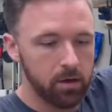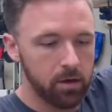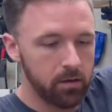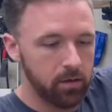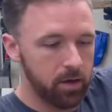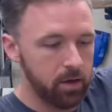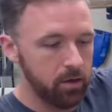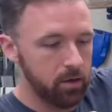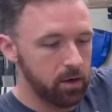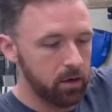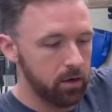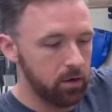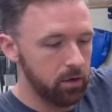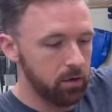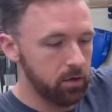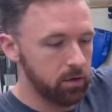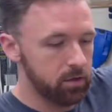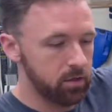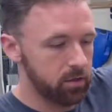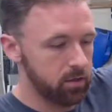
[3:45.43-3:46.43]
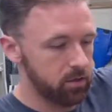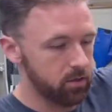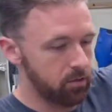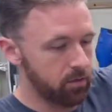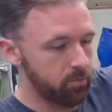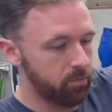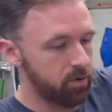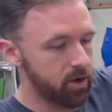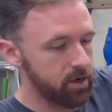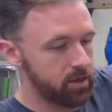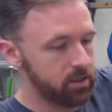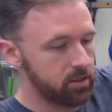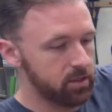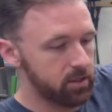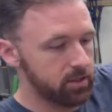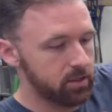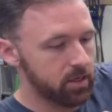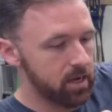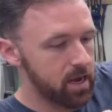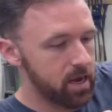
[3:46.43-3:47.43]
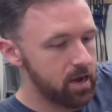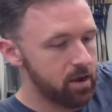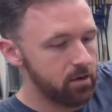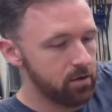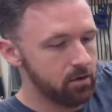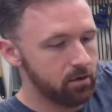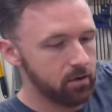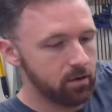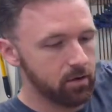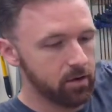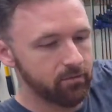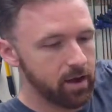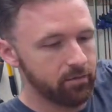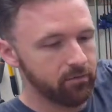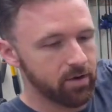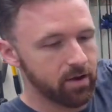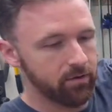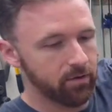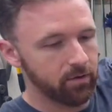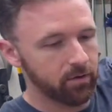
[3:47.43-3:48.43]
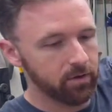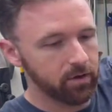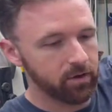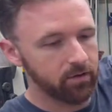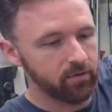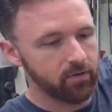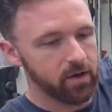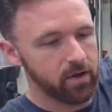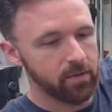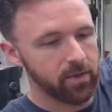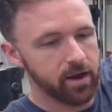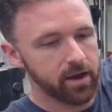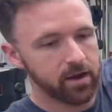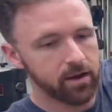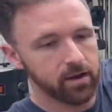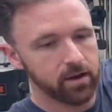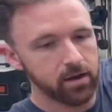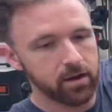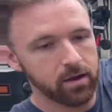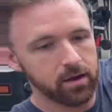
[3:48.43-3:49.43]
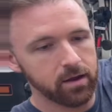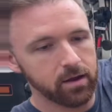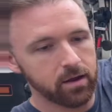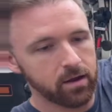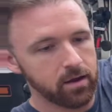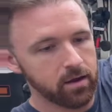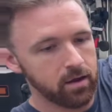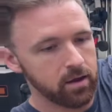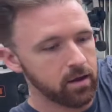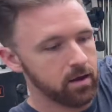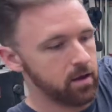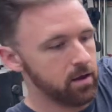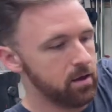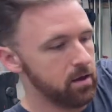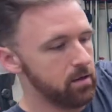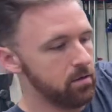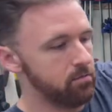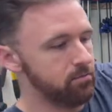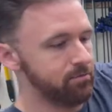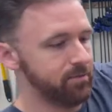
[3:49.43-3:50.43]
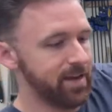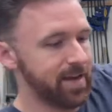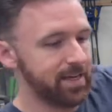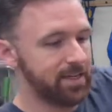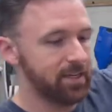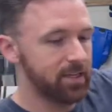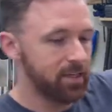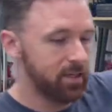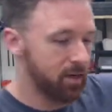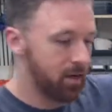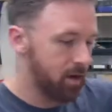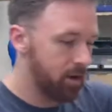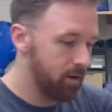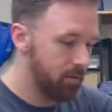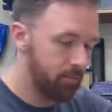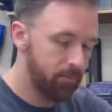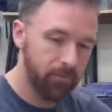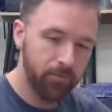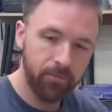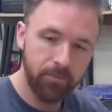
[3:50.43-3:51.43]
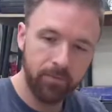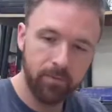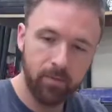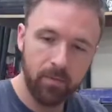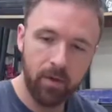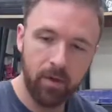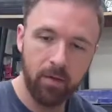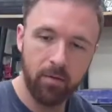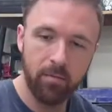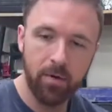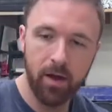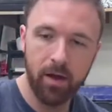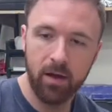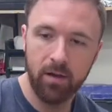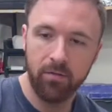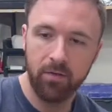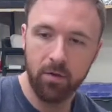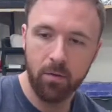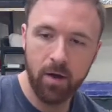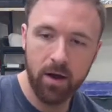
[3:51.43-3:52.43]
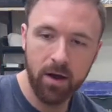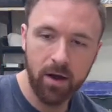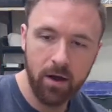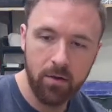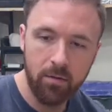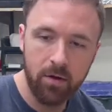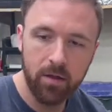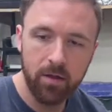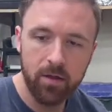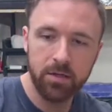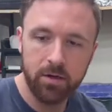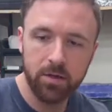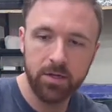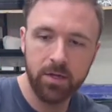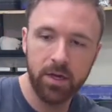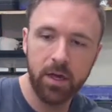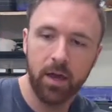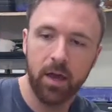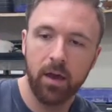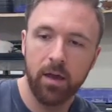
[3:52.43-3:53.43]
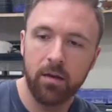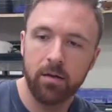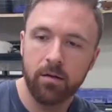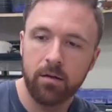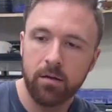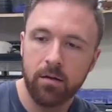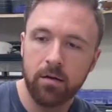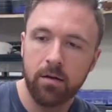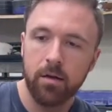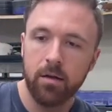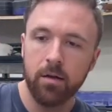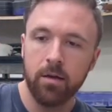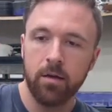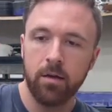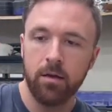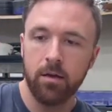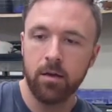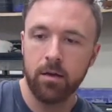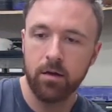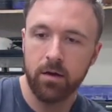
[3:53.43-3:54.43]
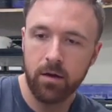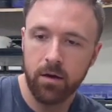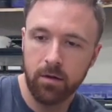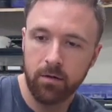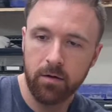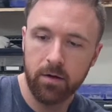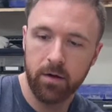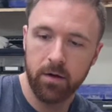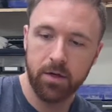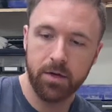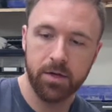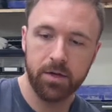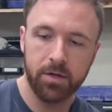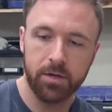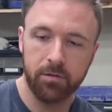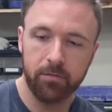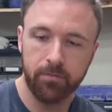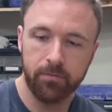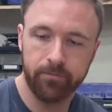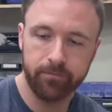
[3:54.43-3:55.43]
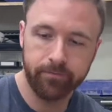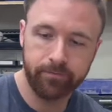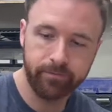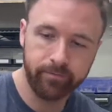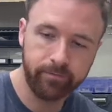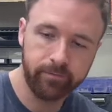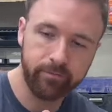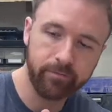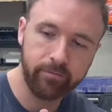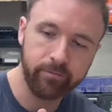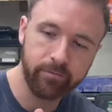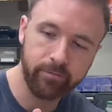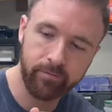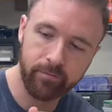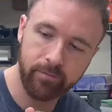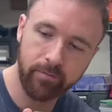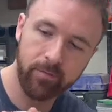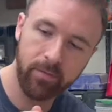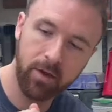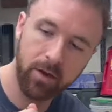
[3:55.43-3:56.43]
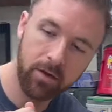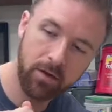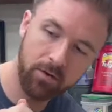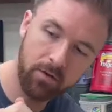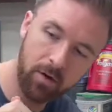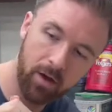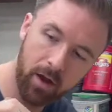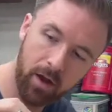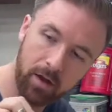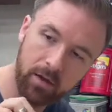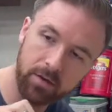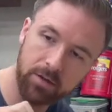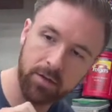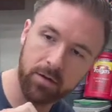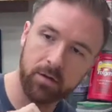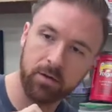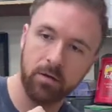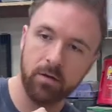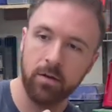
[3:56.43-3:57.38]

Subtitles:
that you can use to sort of press this down. I've never really found that necessary. But if you want to get one of those, you can. You can really just use your hands.